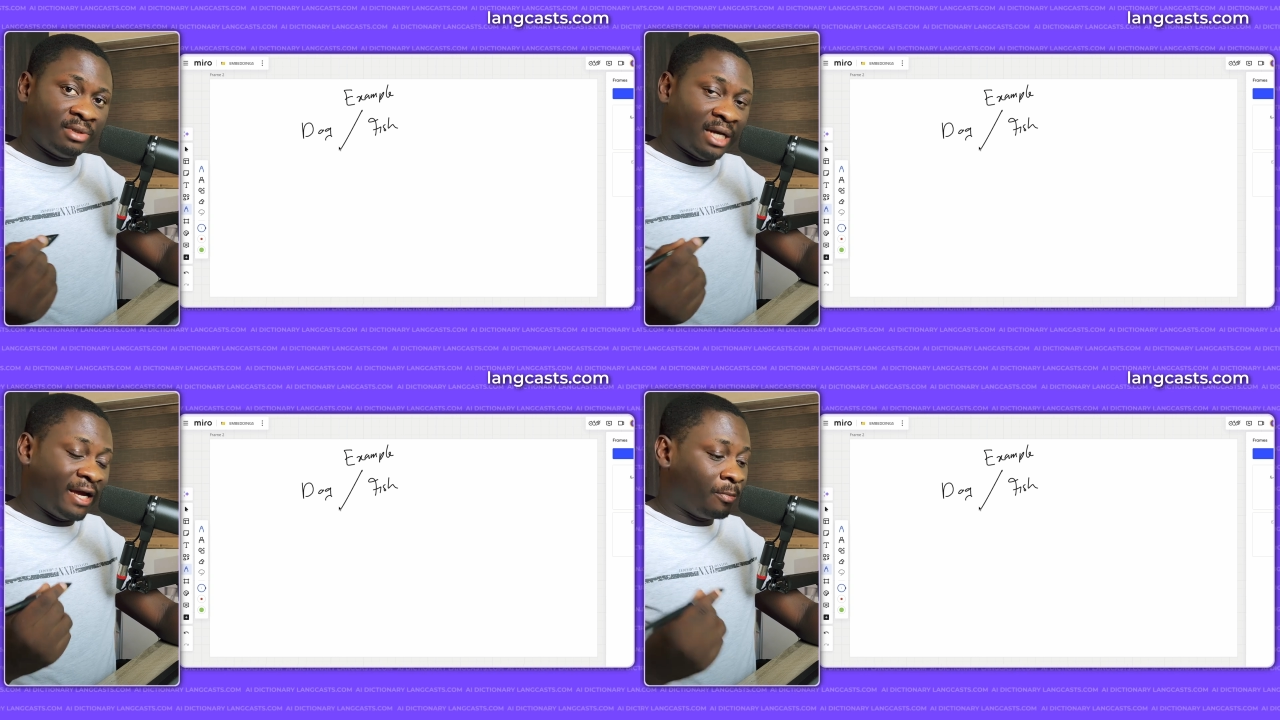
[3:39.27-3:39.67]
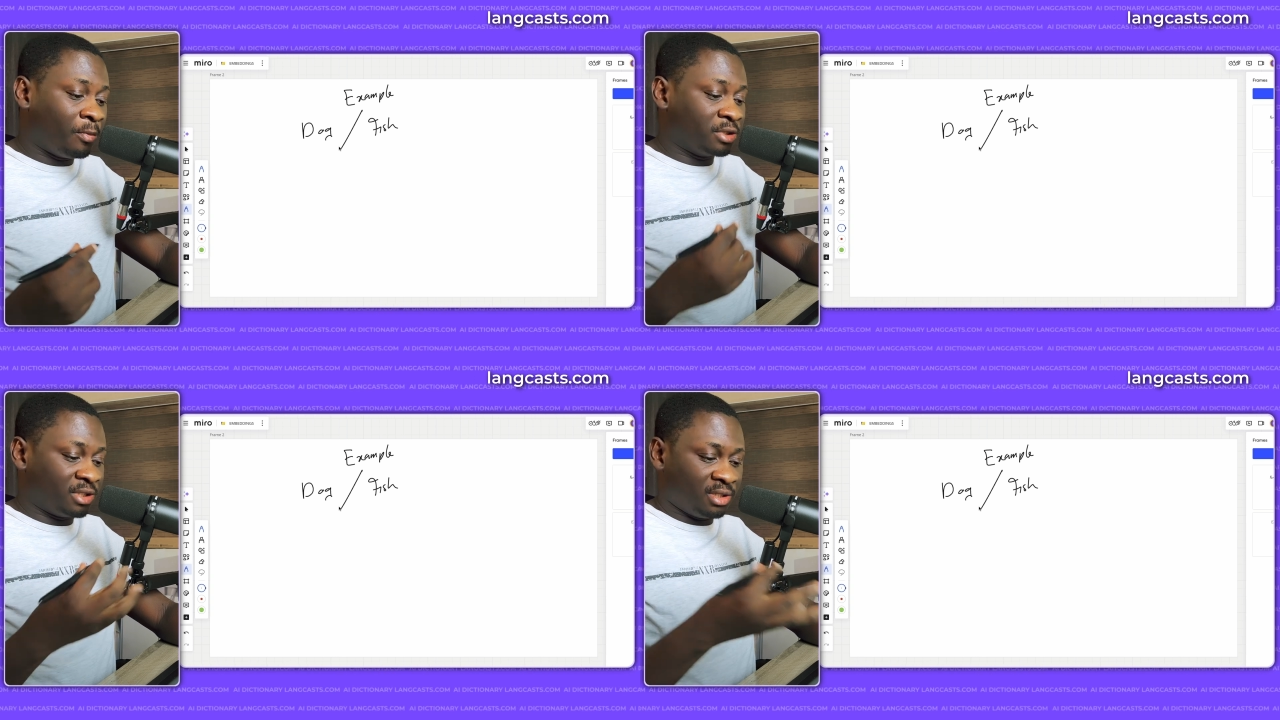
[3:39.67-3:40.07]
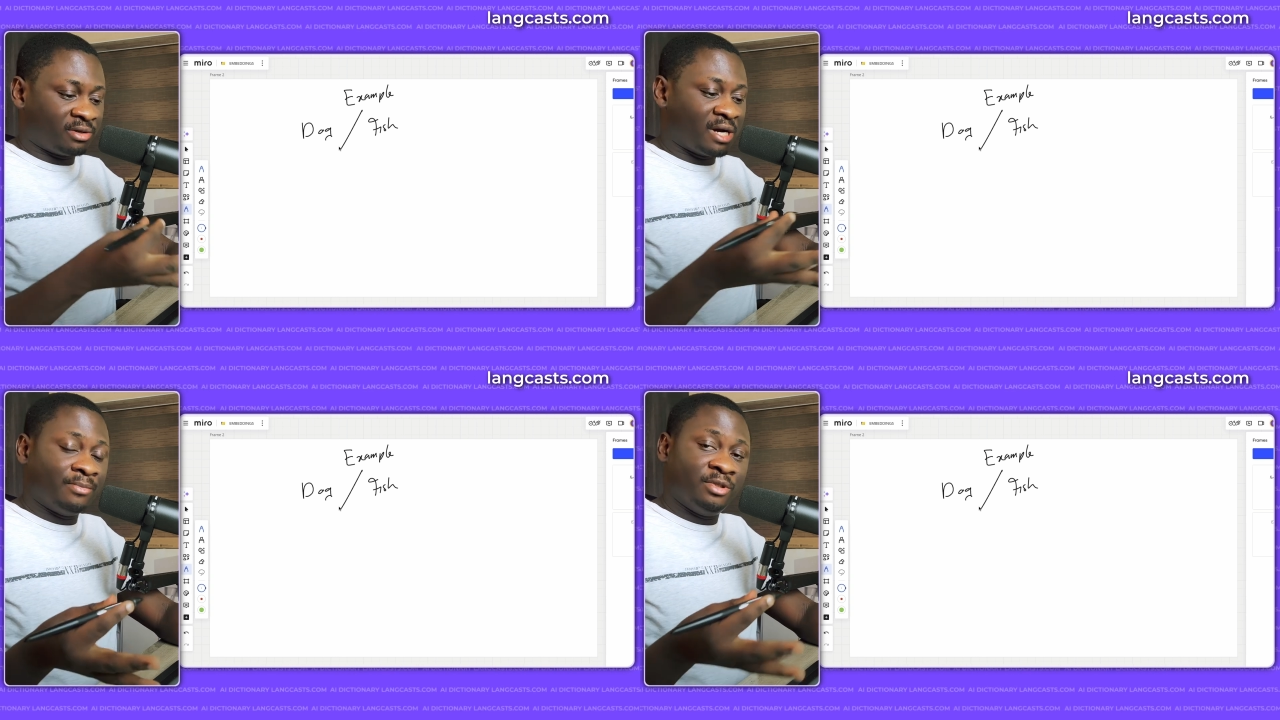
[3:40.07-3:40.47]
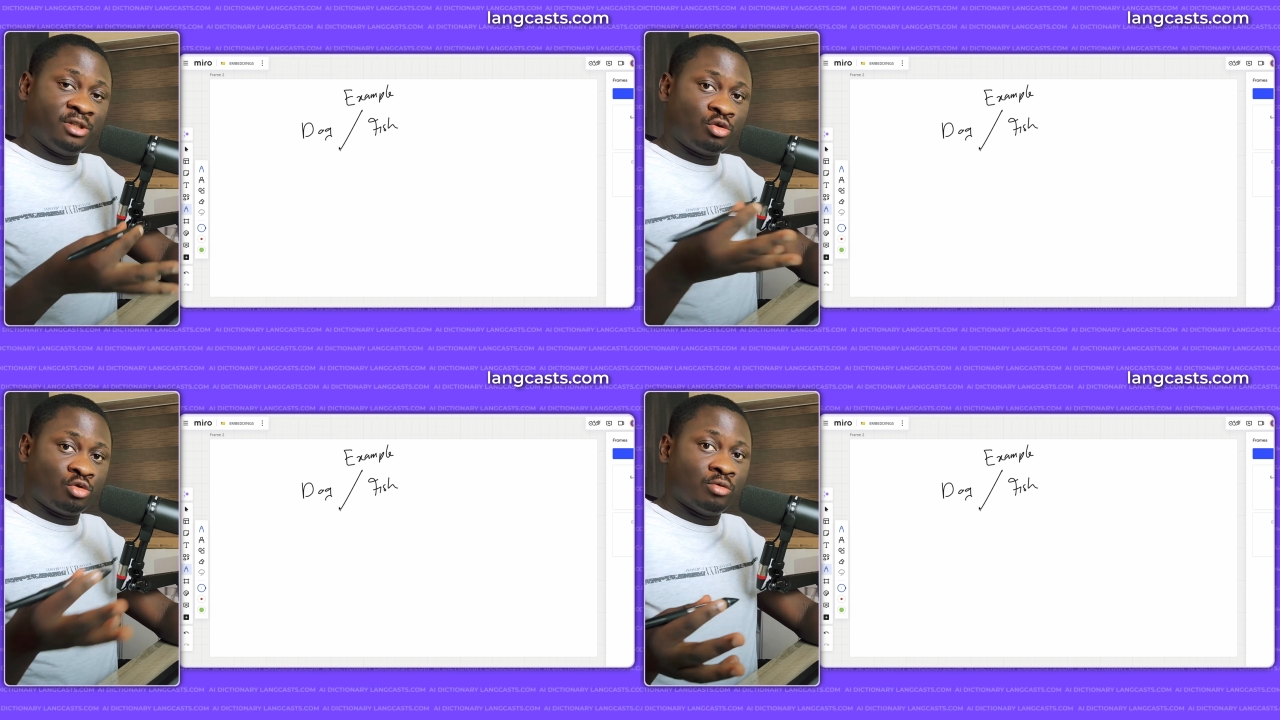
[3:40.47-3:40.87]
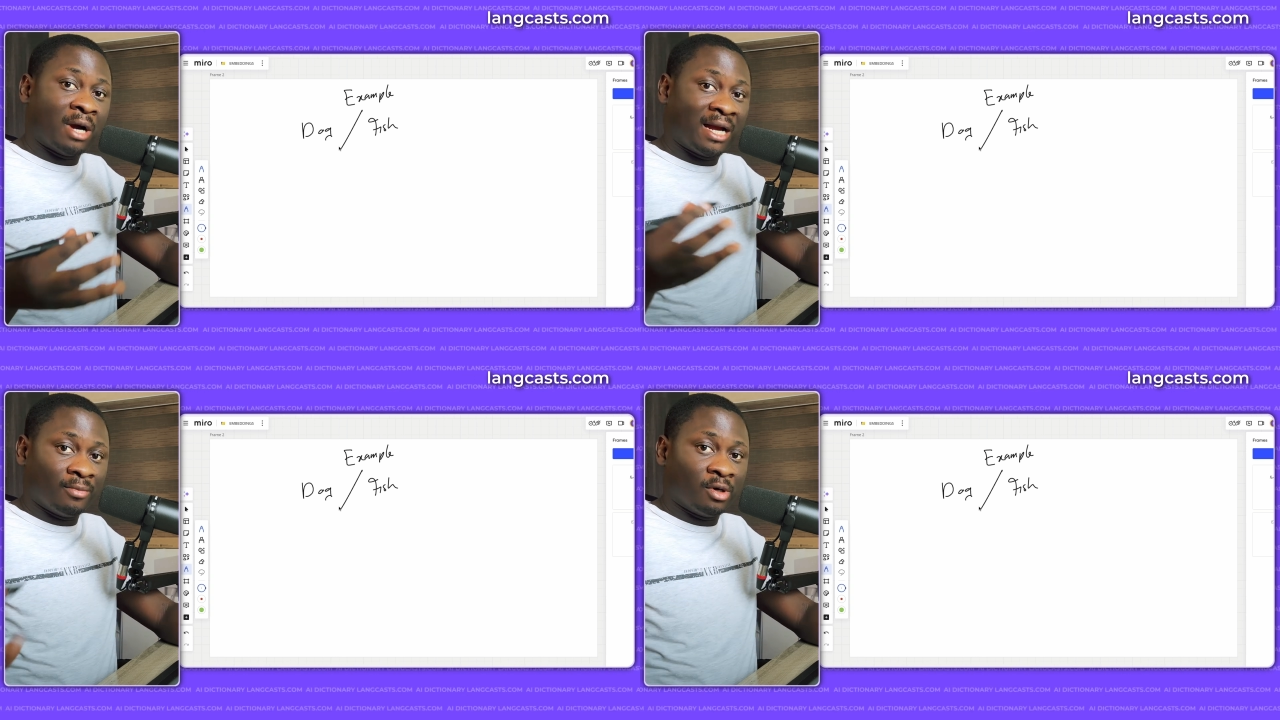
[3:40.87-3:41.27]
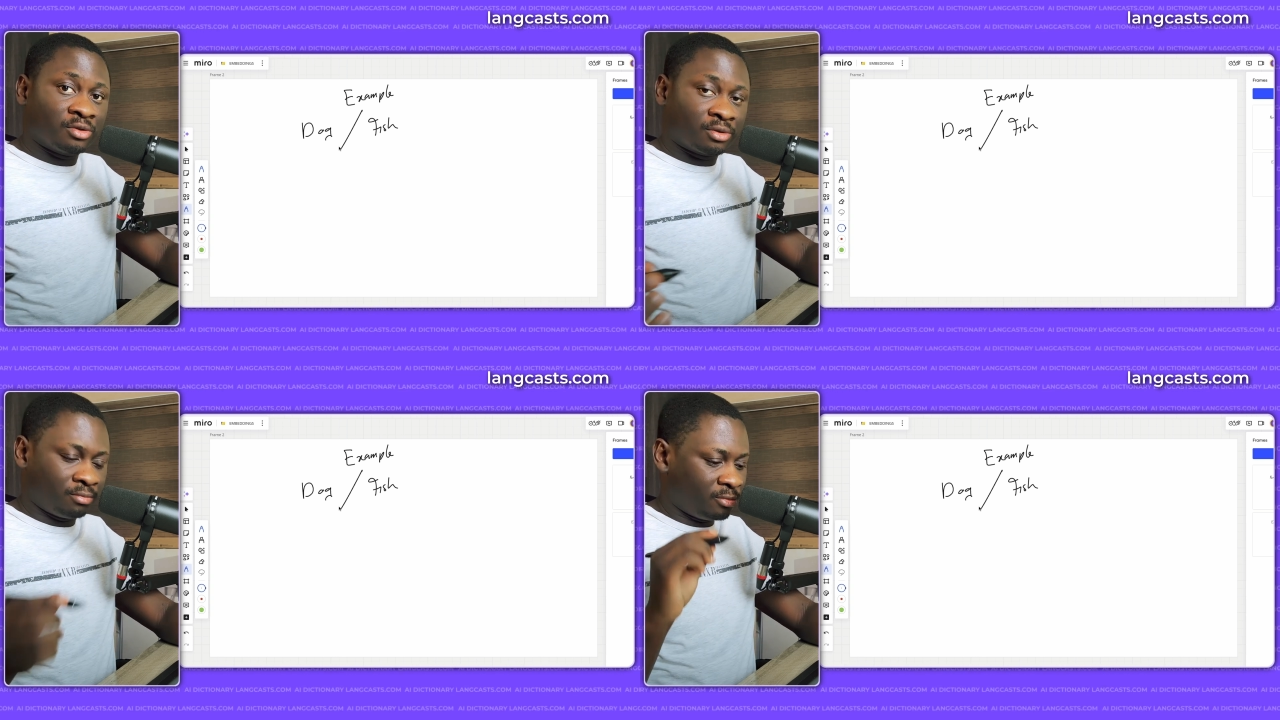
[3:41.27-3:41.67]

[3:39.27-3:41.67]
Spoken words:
that help us describe these two animals.